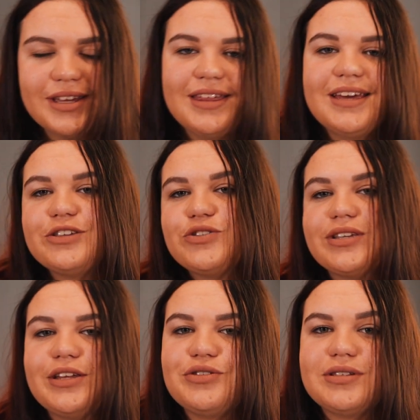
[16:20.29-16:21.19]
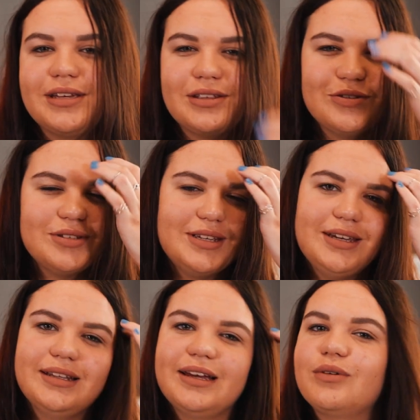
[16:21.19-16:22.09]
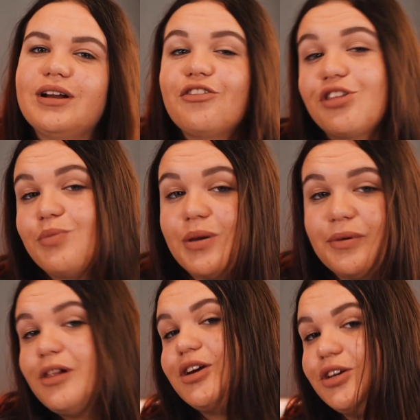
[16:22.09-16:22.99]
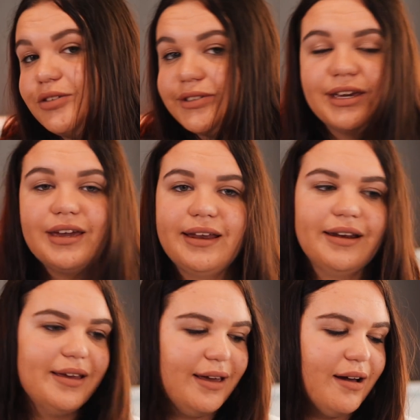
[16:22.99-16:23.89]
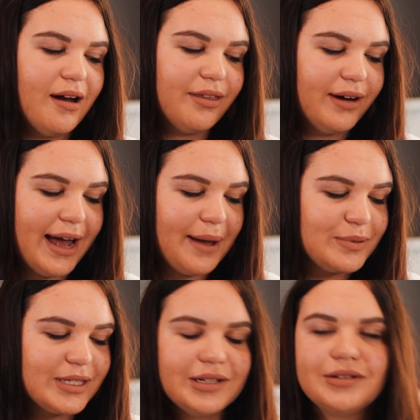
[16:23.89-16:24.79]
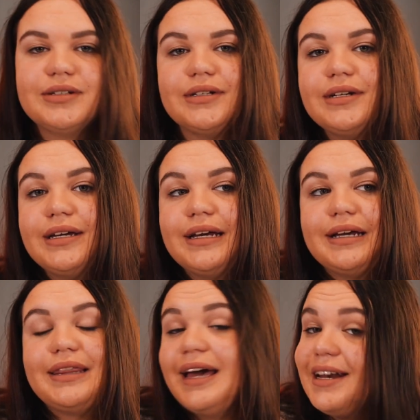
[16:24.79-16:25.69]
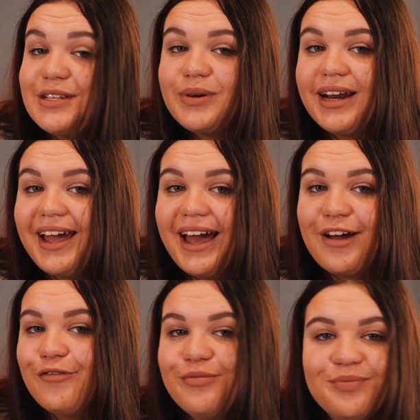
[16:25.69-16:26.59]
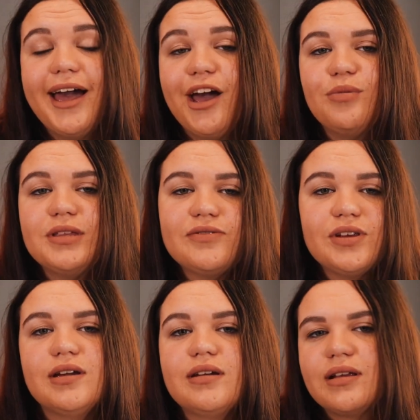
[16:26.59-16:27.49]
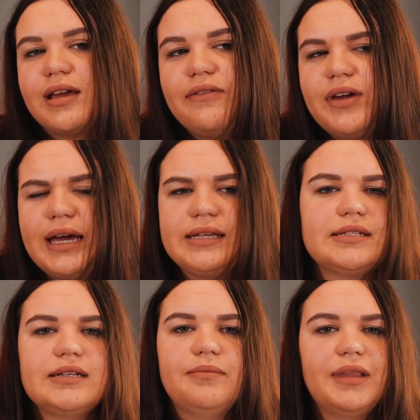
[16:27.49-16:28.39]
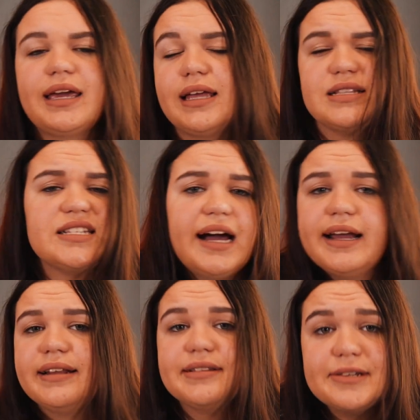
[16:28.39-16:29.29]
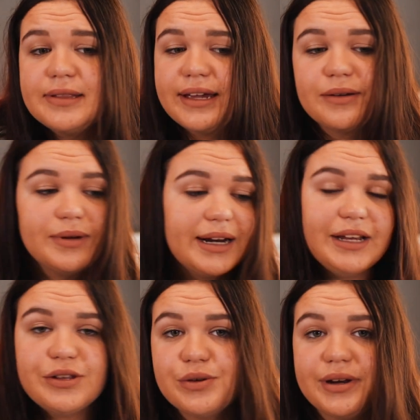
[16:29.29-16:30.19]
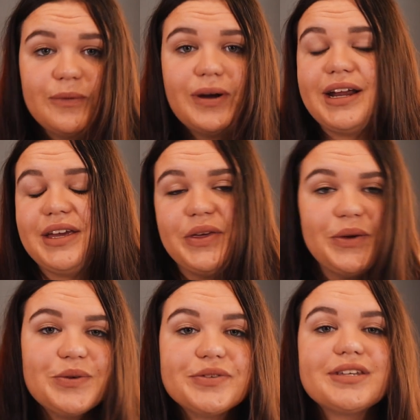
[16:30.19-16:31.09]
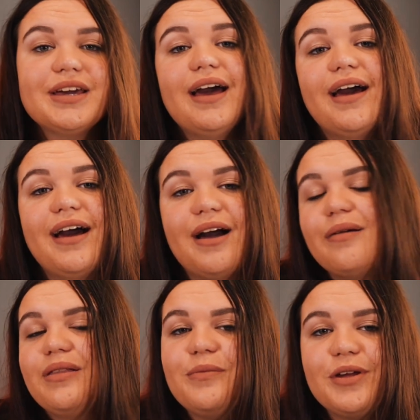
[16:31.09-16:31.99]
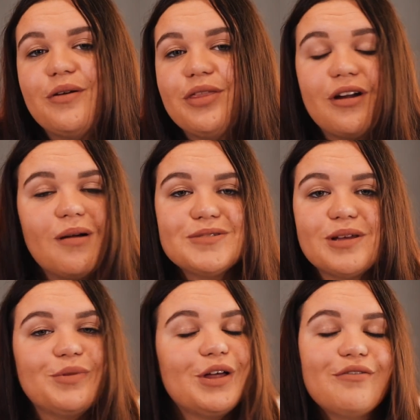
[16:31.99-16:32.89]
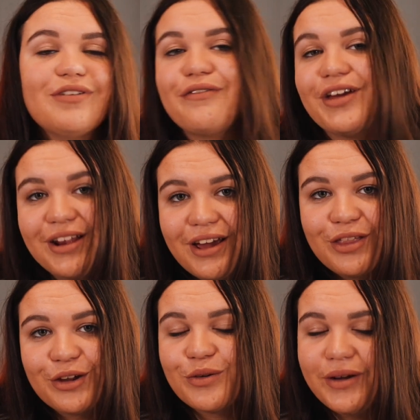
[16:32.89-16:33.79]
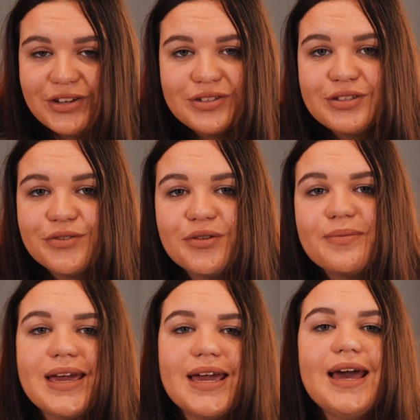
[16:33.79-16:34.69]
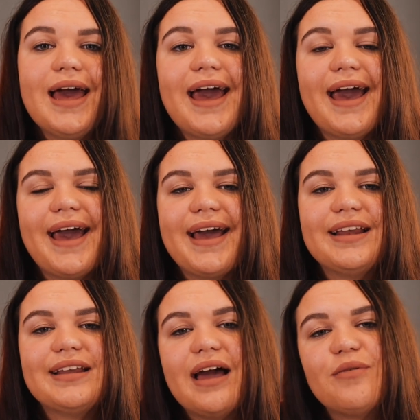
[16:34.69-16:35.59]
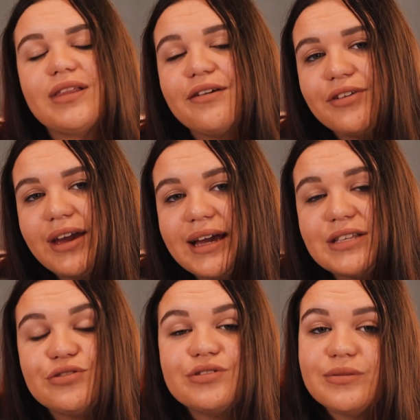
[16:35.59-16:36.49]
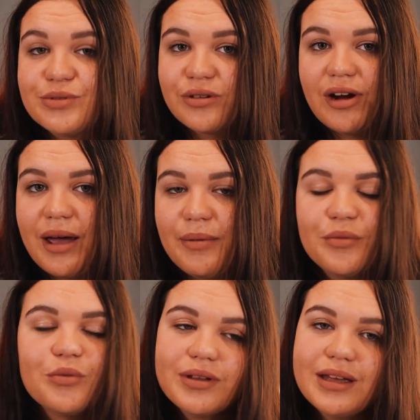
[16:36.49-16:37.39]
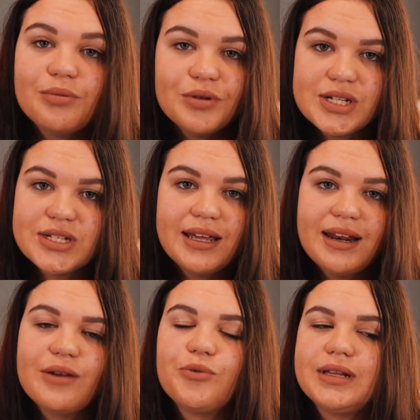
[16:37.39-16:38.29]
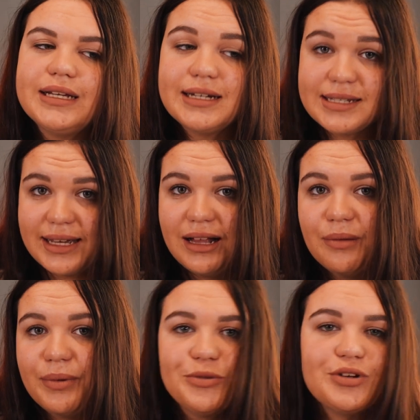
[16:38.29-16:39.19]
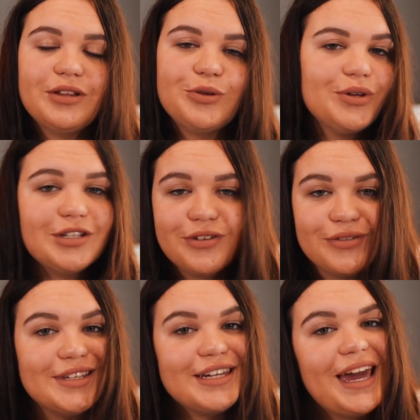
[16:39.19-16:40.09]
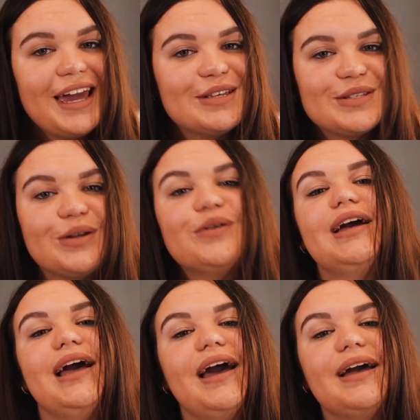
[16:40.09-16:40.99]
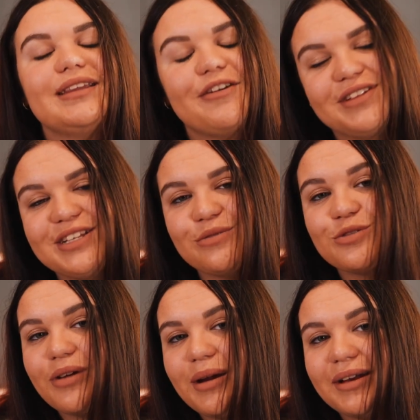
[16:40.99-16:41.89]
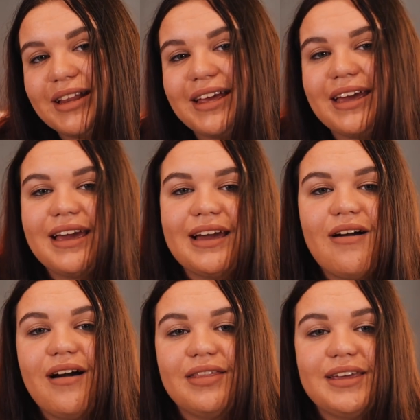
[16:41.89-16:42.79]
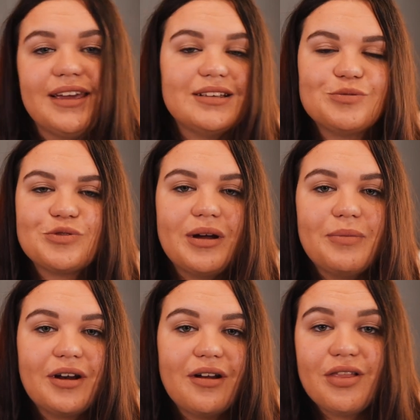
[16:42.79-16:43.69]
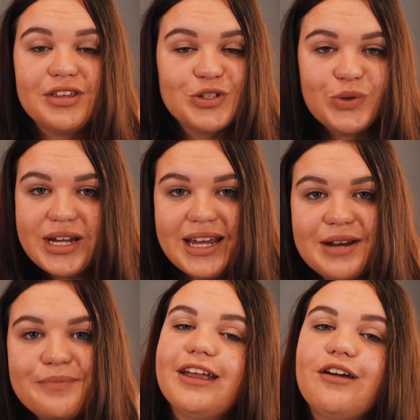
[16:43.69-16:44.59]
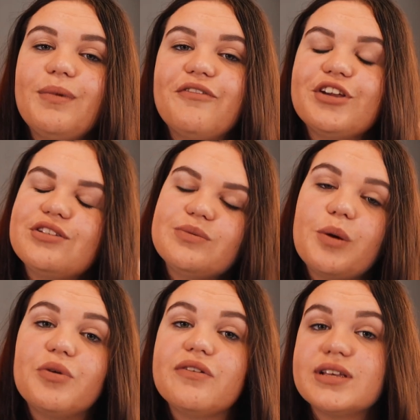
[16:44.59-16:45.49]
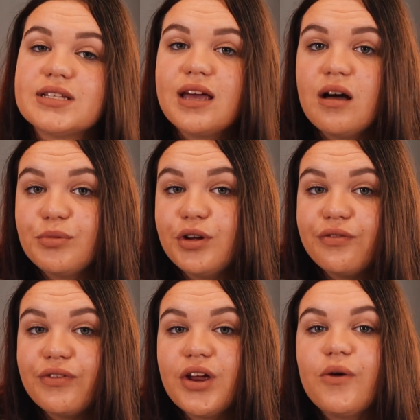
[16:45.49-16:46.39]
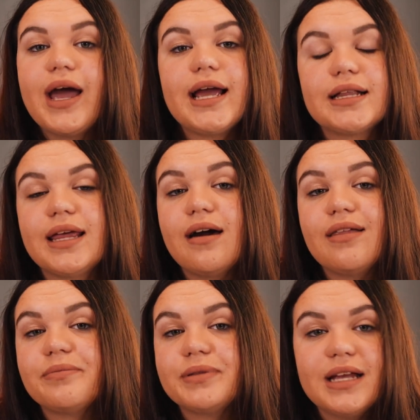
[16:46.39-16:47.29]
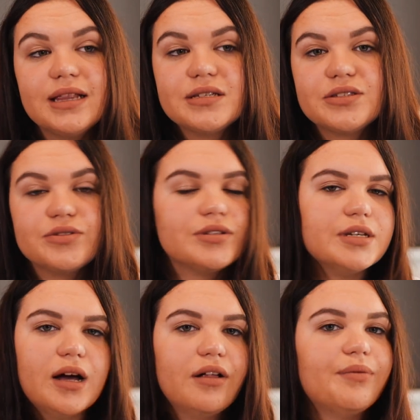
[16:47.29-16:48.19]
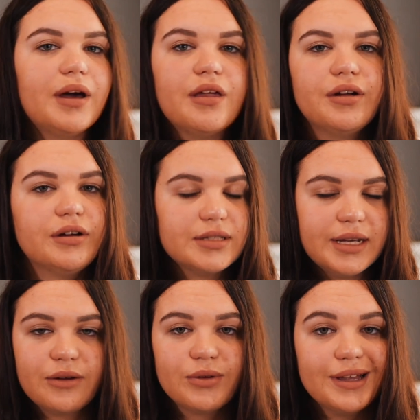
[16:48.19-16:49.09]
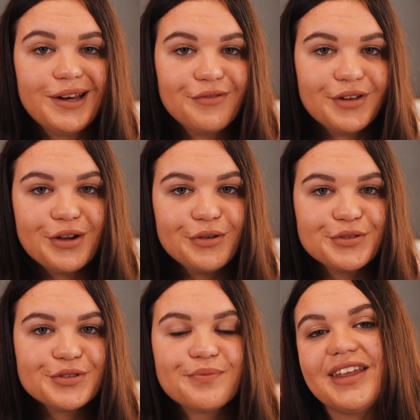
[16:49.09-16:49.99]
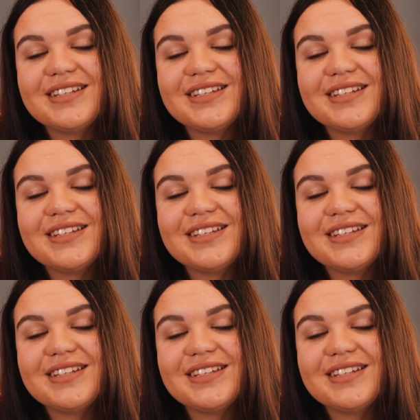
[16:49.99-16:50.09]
I think it's just interesting to see like what other people are using and other apps. So that is what I have. I hope this video could give you guys some like insight into like what I do and what I use. Let me know in the comments down below if you have any other questions for me. And I would love for you guys to subscribe. I really appreciate it. It really does help. I'm trying to reach 50k, so definitely subscribe by clicking on the subscribe button on the screen. Click on my video to my previously uploaded video, and click on the playlist to see all of my other tech related videos.